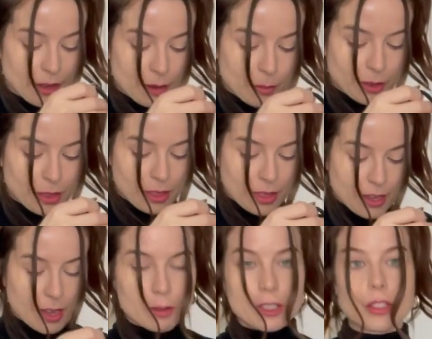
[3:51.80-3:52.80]
But the thing
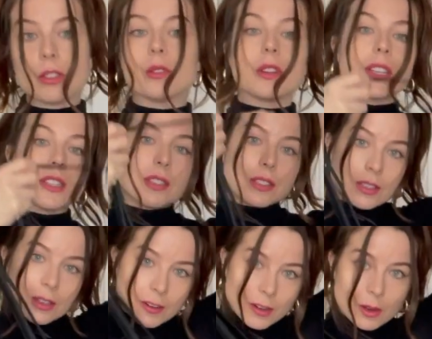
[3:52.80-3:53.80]
I would do is
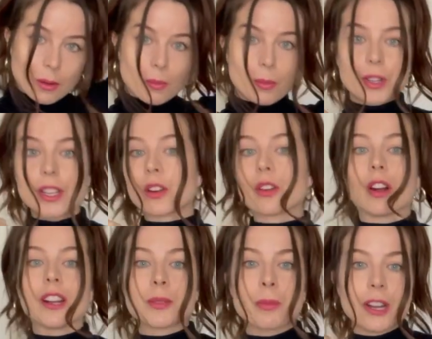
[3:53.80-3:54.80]
put it
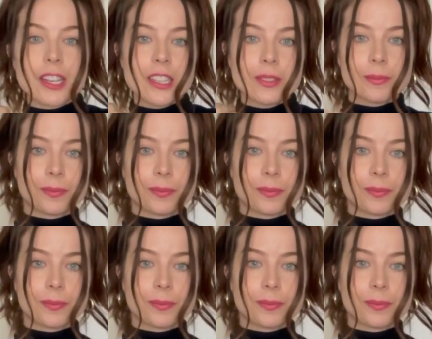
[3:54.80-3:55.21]
crossbody.